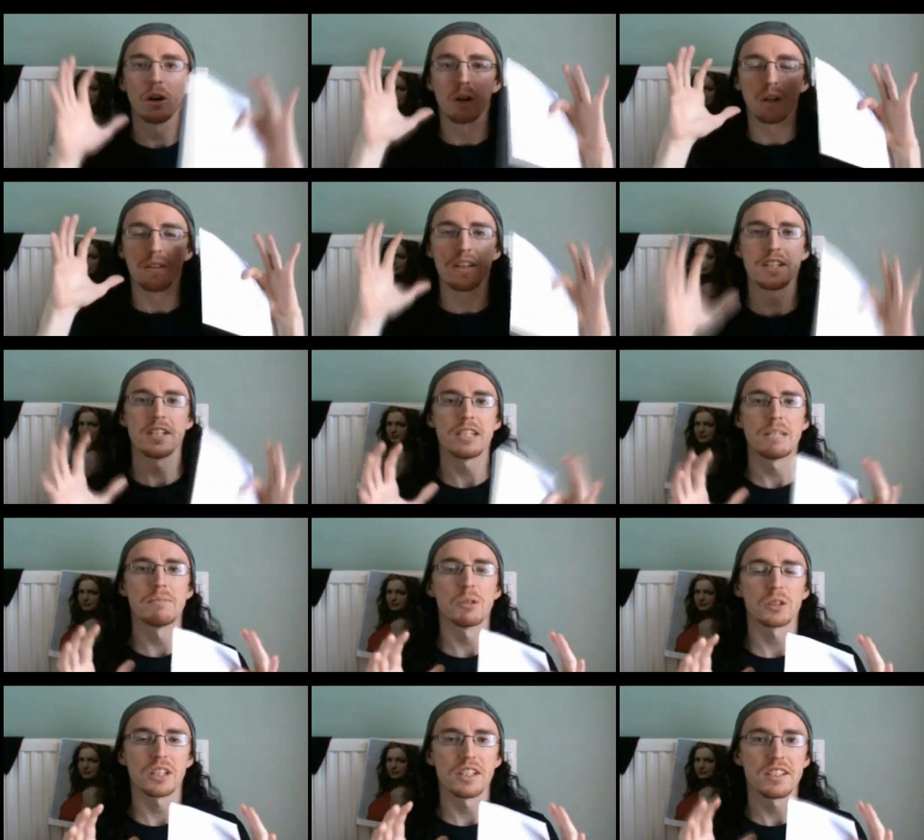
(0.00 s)
no. This is the
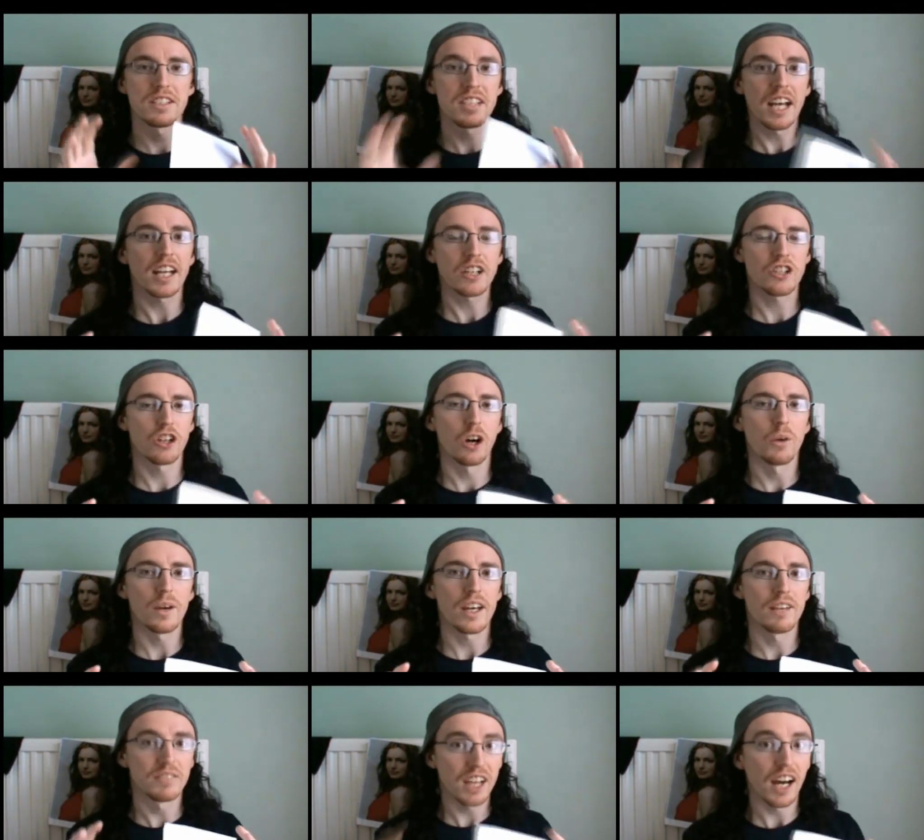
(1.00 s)
most insane show
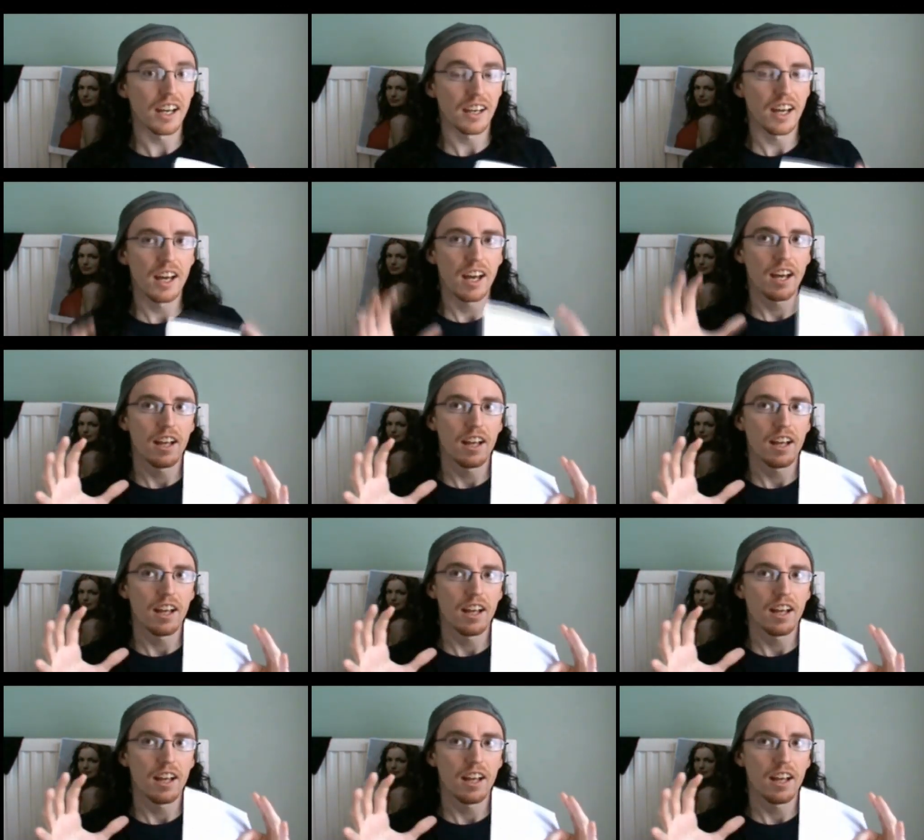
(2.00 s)
we have done,